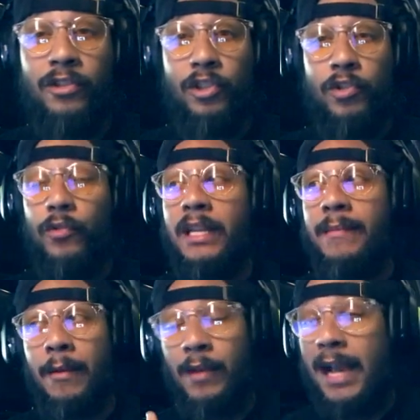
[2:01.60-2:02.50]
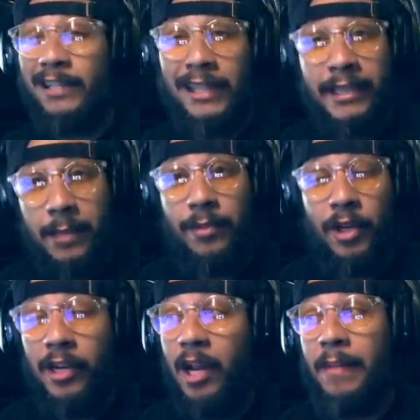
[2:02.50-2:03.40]
on stream. And we actually ended up
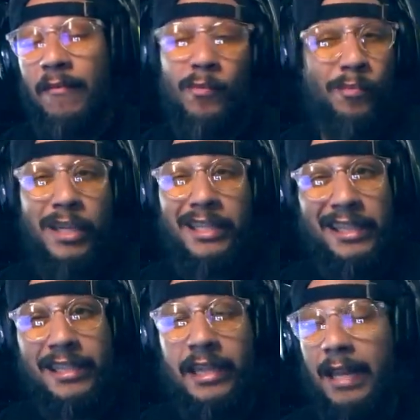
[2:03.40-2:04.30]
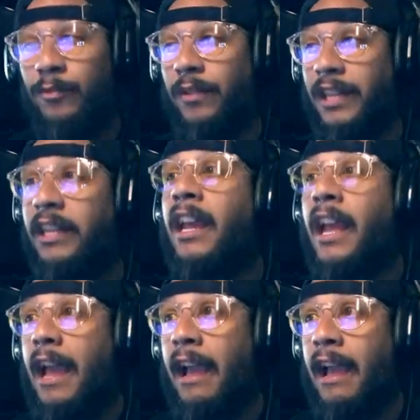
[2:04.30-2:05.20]
turning up, having pretty decent games with it.
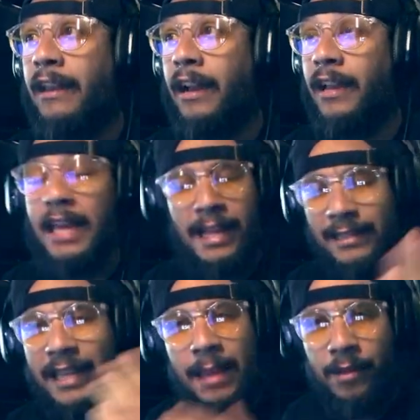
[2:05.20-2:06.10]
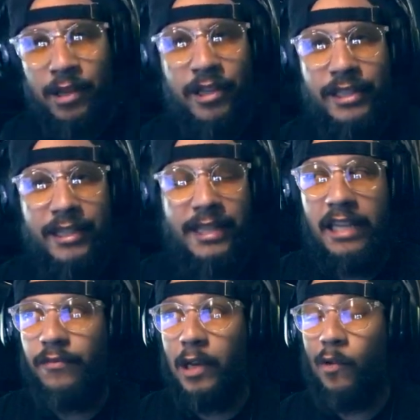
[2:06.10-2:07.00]
And, uh, yeah, that's the gameplay you're going to see in
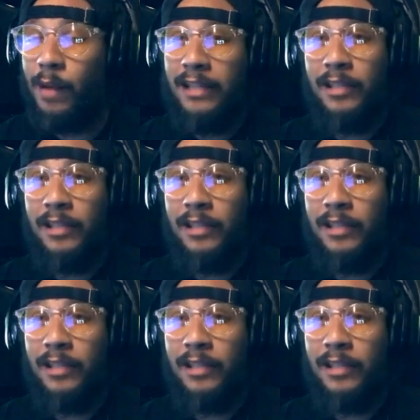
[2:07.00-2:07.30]
today's video. We're